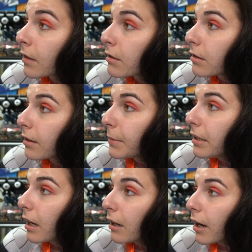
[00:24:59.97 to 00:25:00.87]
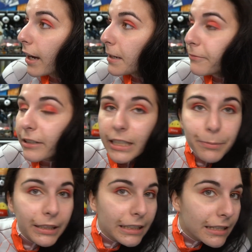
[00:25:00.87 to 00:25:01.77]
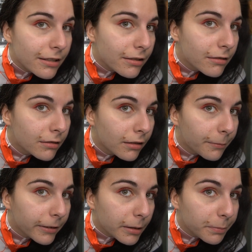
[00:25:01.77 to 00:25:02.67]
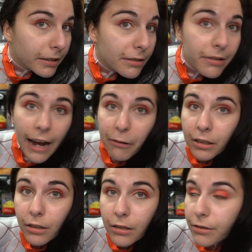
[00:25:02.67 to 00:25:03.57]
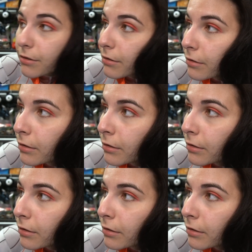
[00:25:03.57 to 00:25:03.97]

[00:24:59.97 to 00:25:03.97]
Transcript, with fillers: So let me know. I am very pleased. I'm very pleased with how it looks.